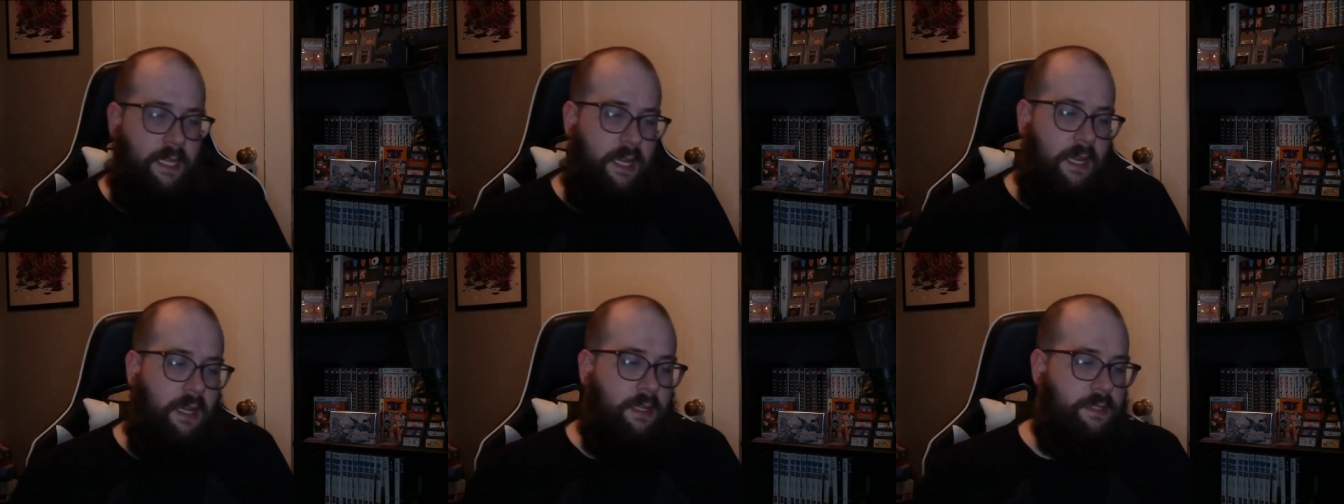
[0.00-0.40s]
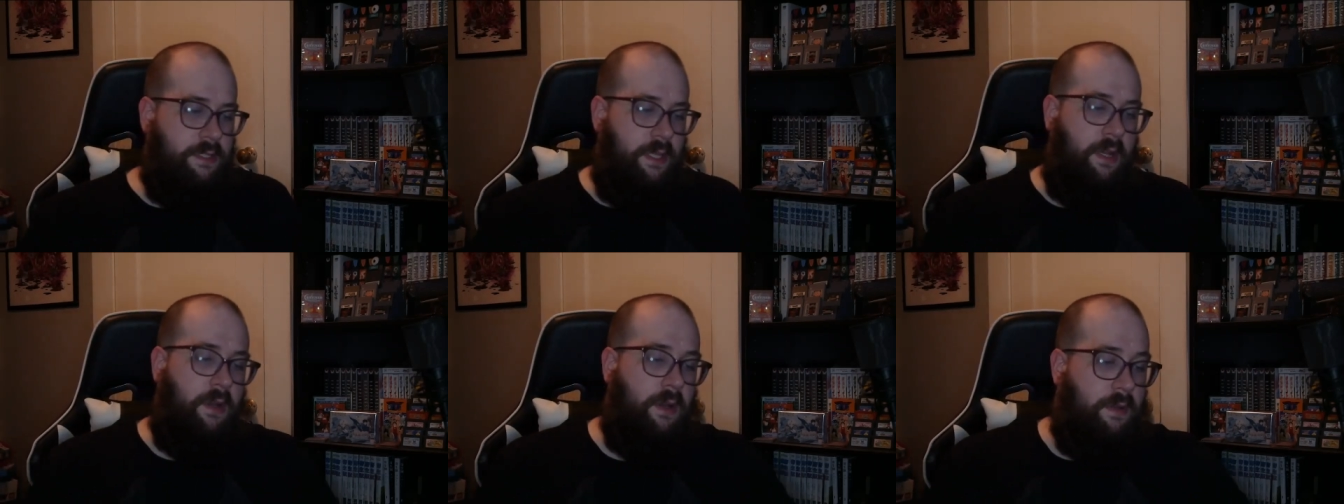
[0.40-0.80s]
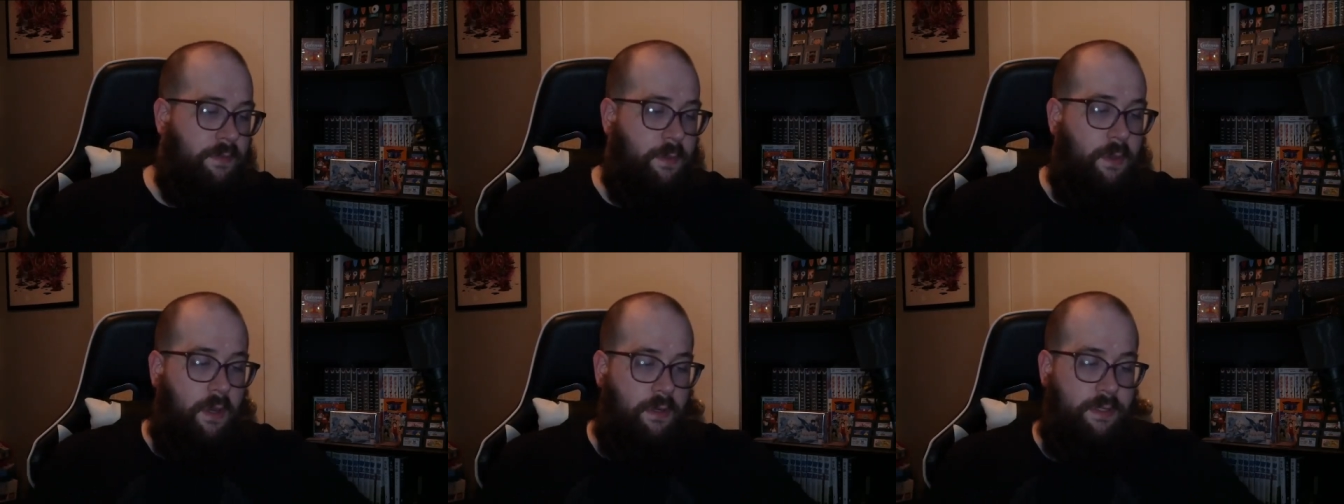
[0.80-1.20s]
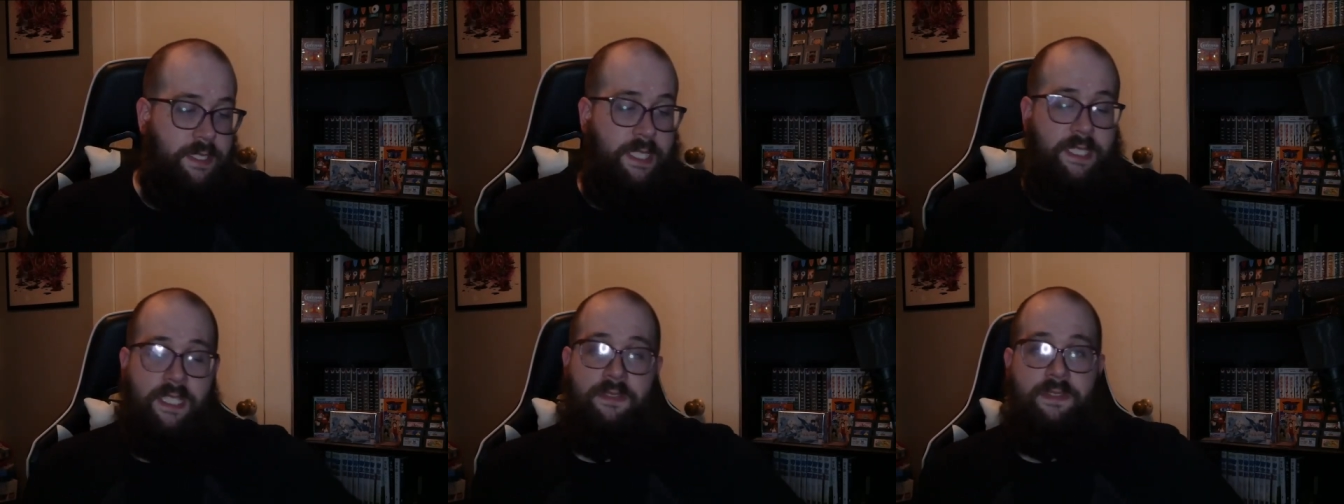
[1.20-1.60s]
So if you are
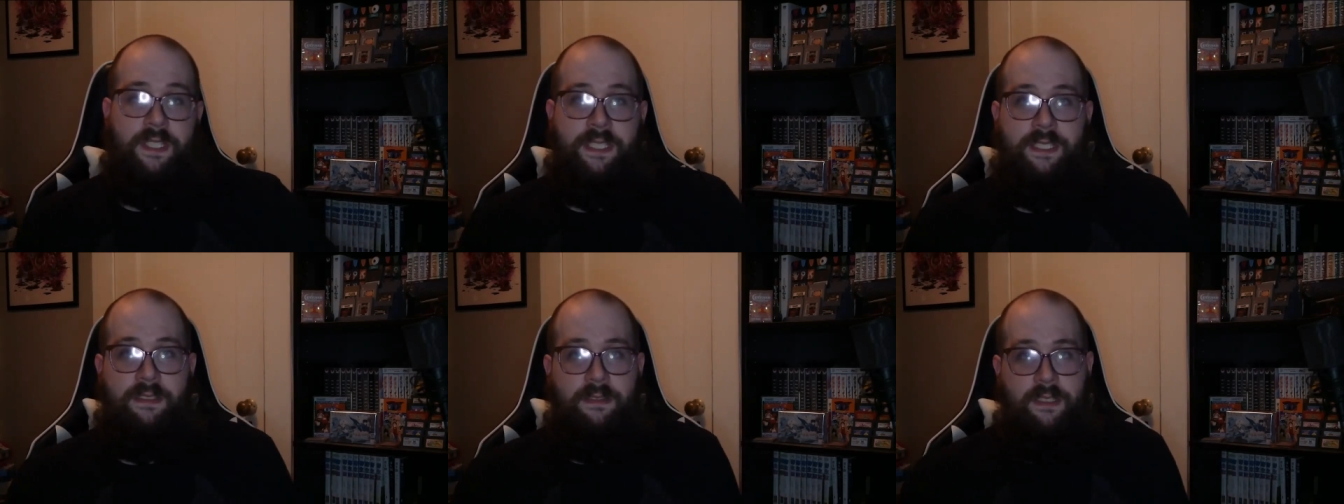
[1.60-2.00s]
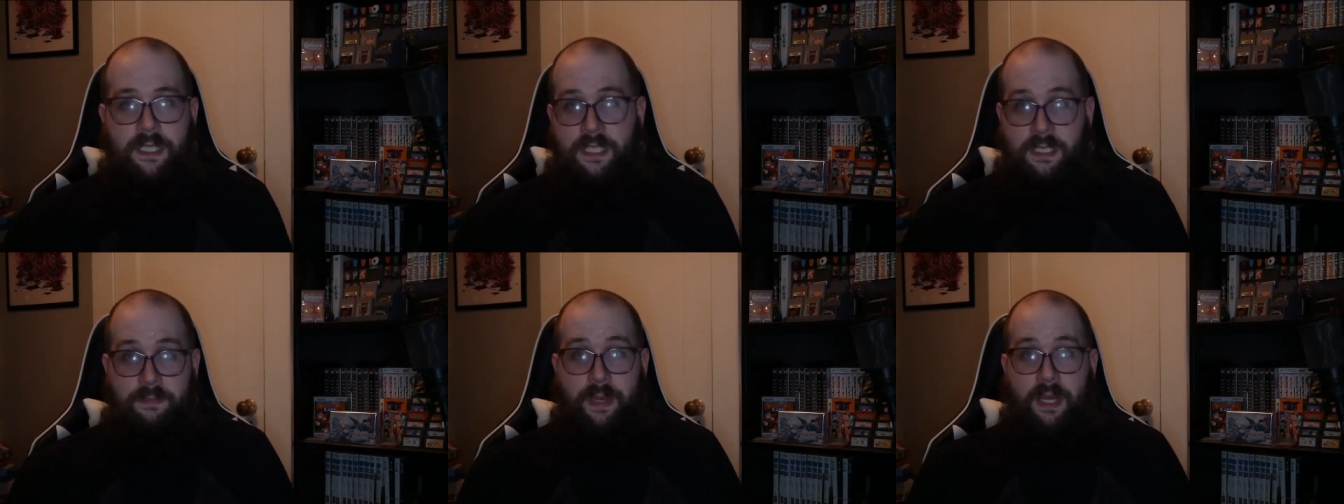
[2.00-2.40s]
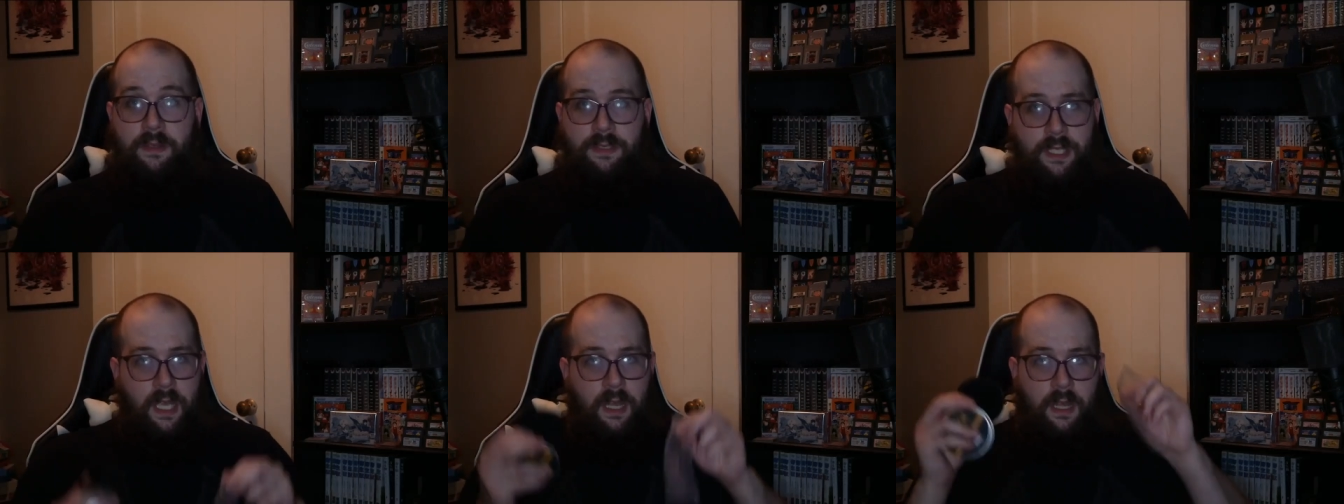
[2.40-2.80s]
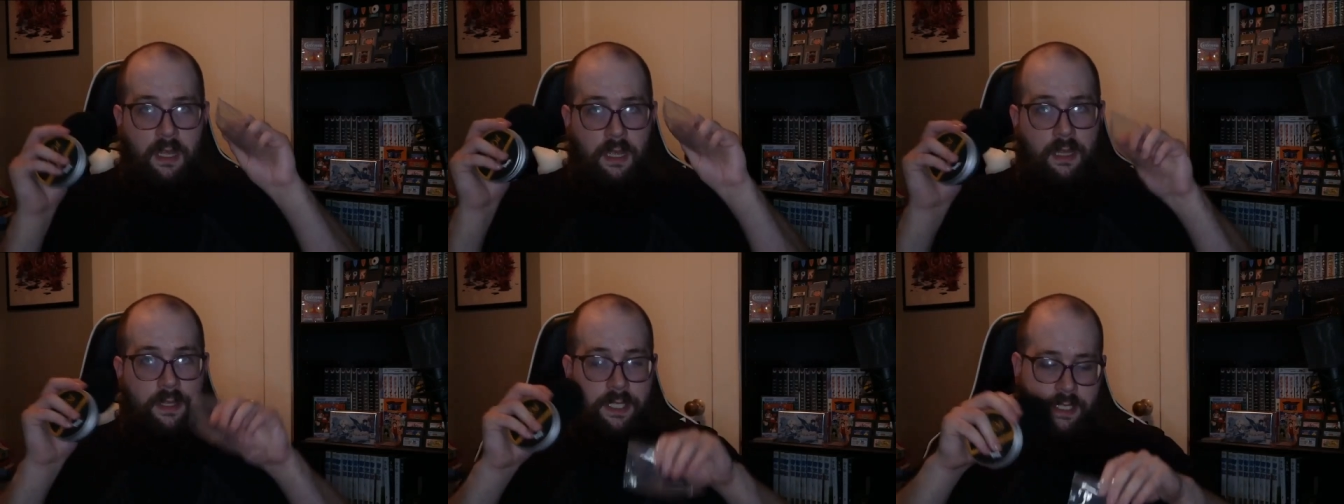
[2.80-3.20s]
sensitive to smells,
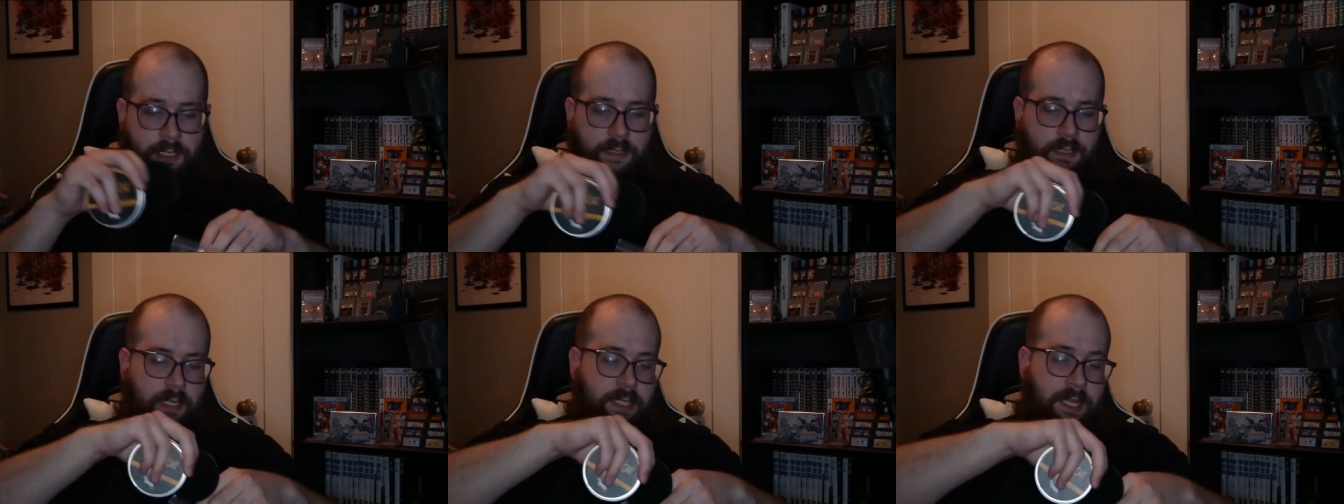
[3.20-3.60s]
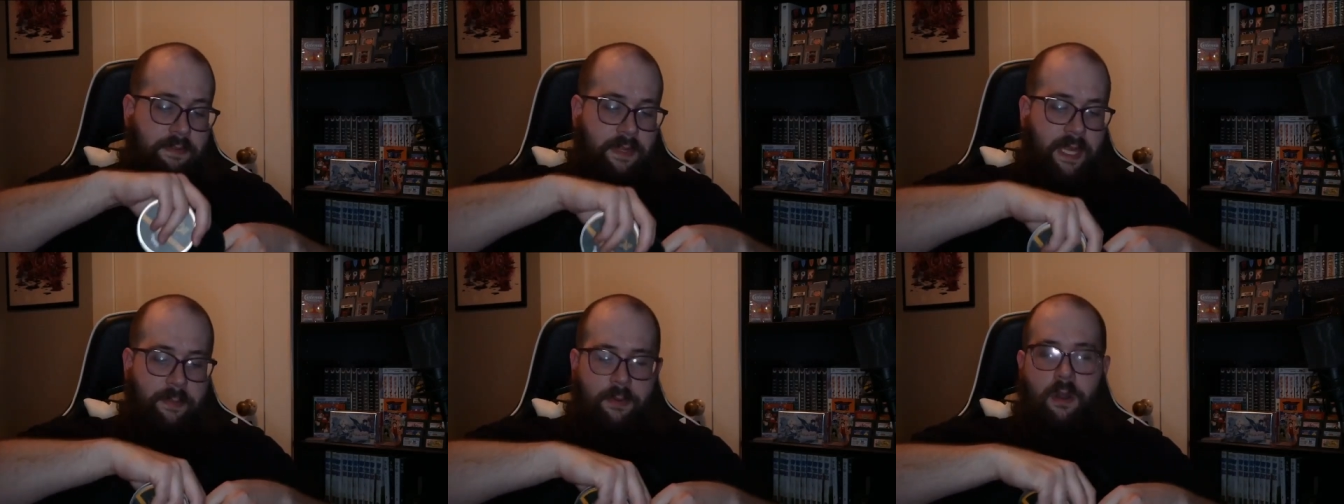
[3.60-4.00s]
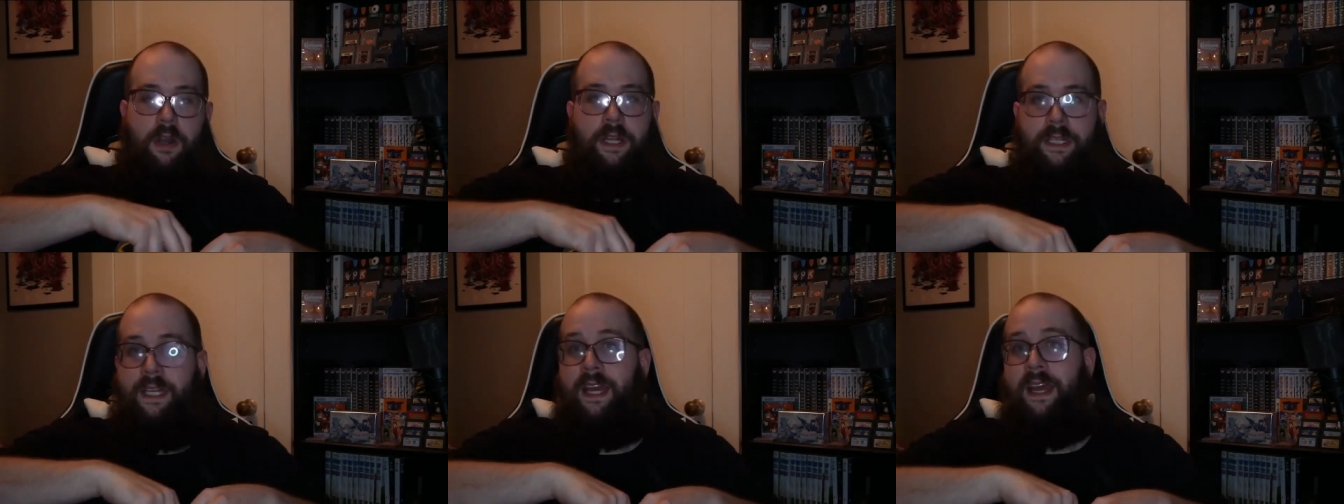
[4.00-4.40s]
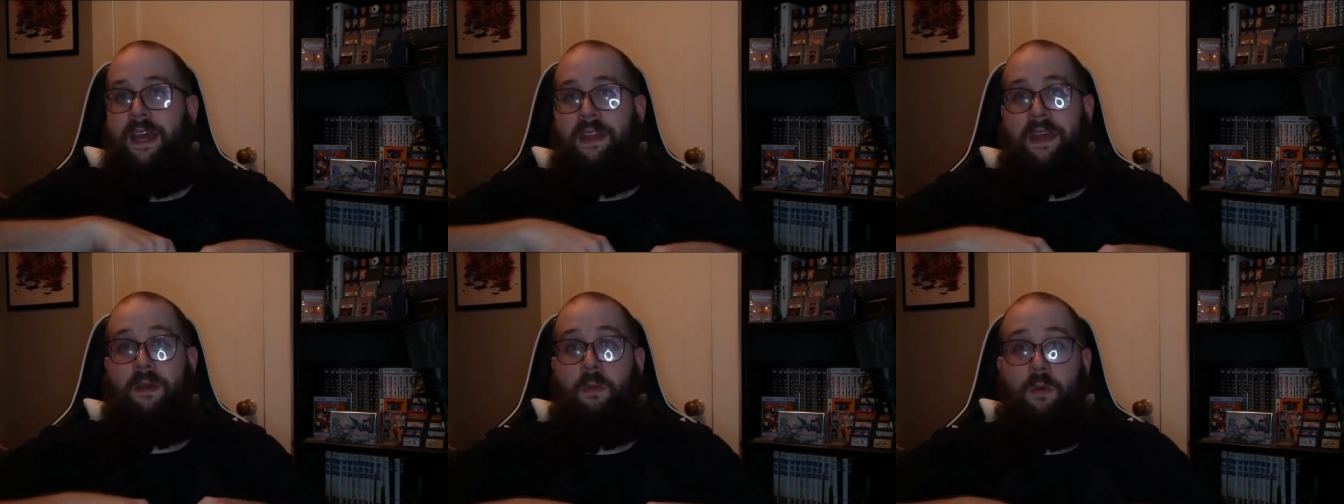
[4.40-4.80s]
this is definitely a product that
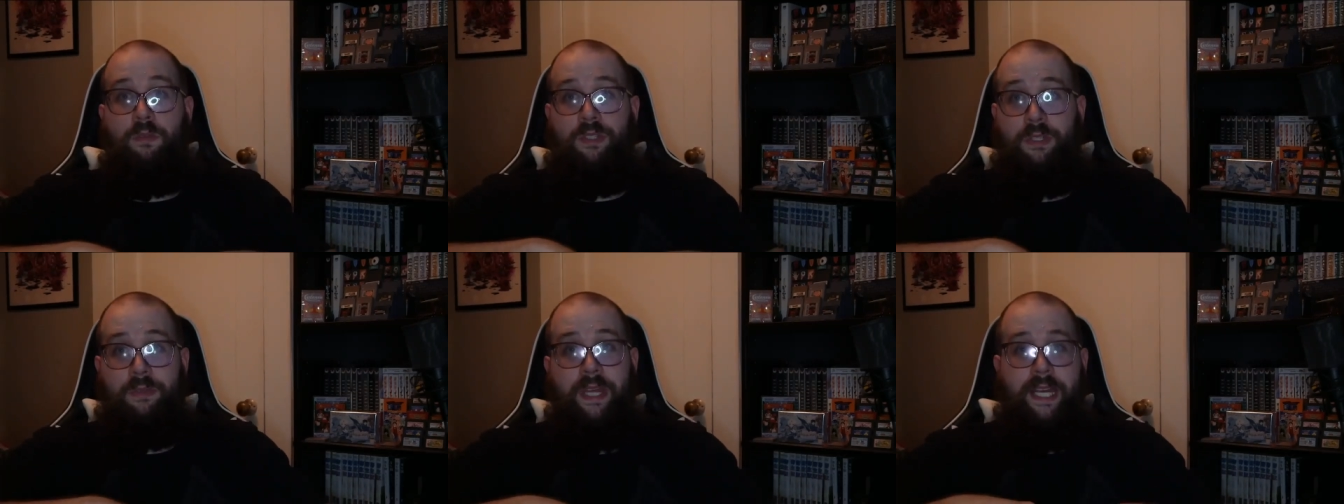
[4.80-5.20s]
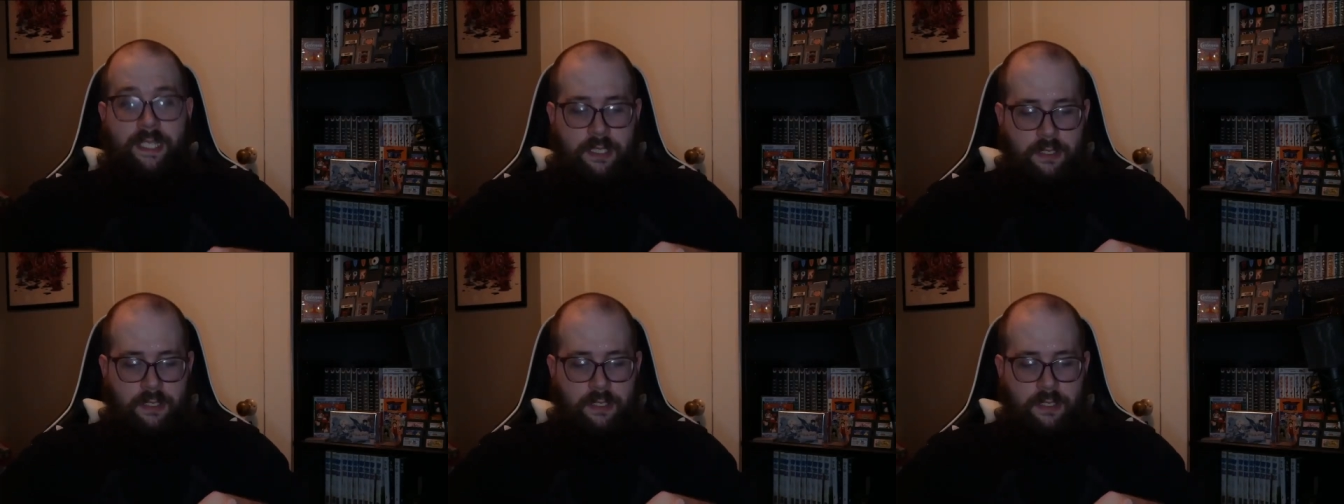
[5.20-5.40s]
won't do that to you.